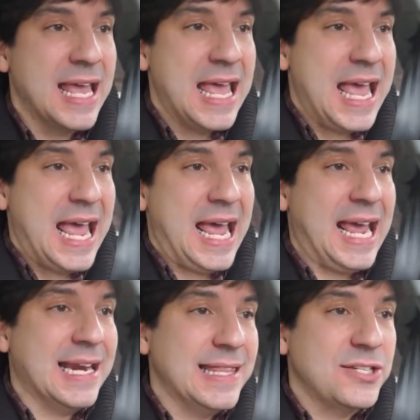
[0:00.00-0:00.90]

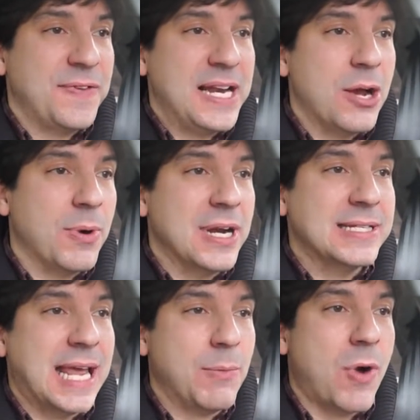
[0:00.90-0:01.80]
And in this video, we're going
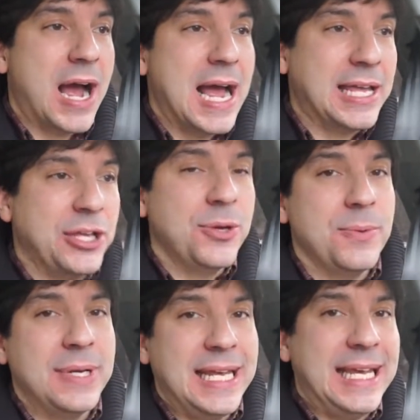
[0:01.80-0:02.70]
to say why
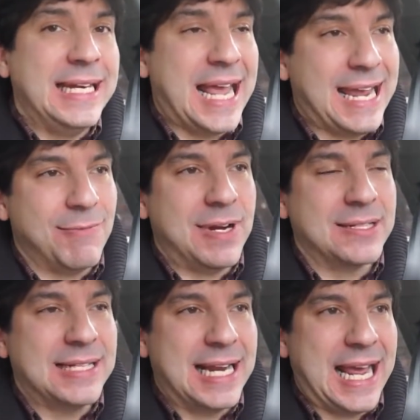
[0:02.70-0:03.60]
you need a
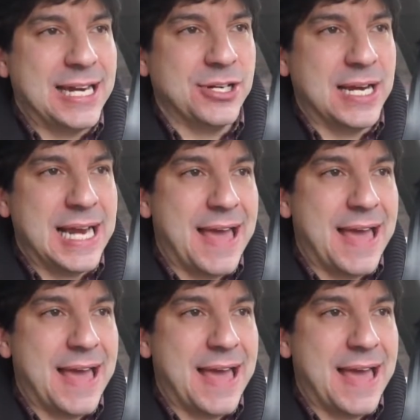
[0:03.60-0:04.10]
real estate agent.